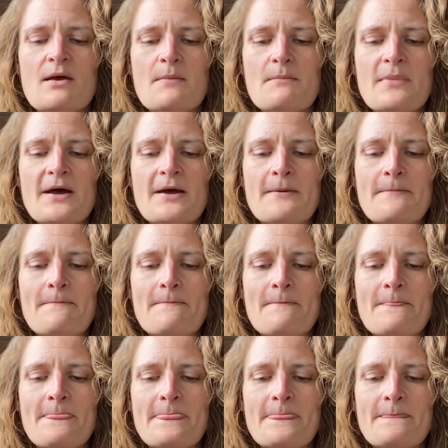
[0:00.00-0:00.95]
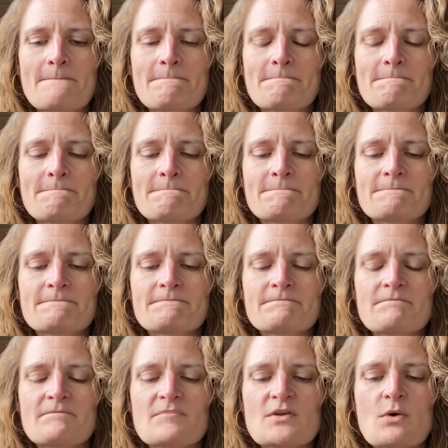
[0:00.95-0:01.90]
But
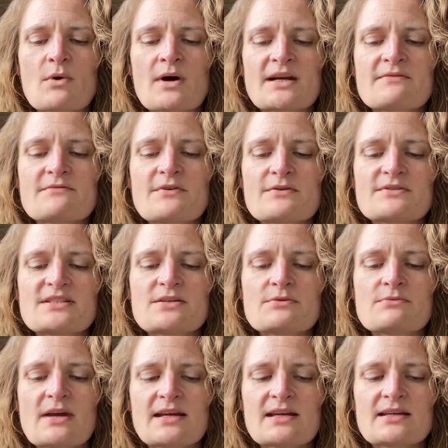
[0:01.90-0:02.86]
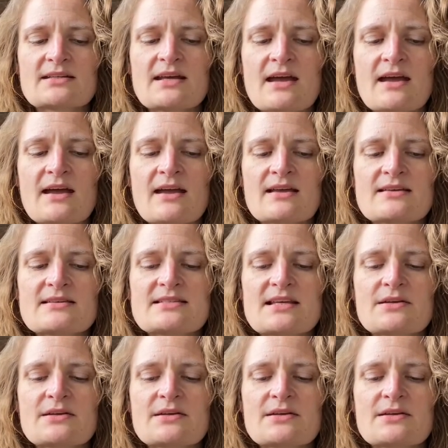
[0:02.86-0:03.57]
wanting folks to recognize